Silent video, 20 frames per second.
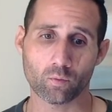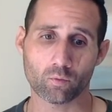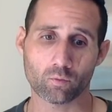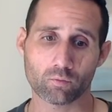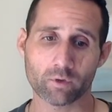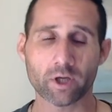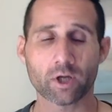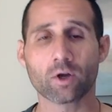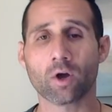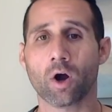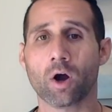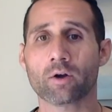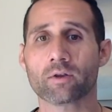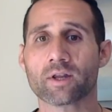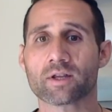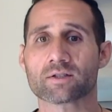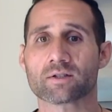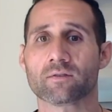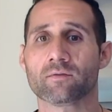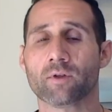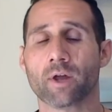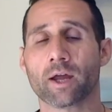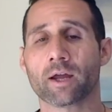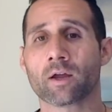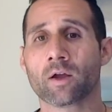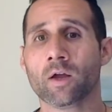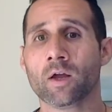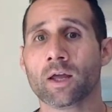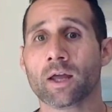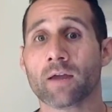regardless of
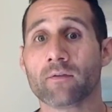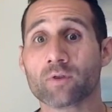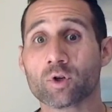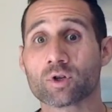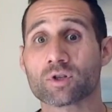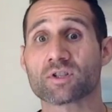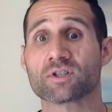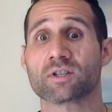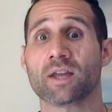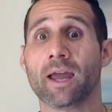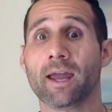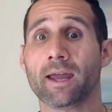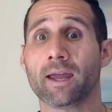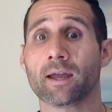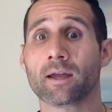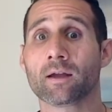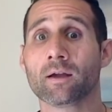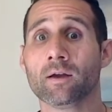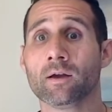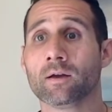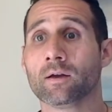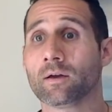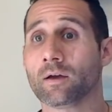like, if you're saying,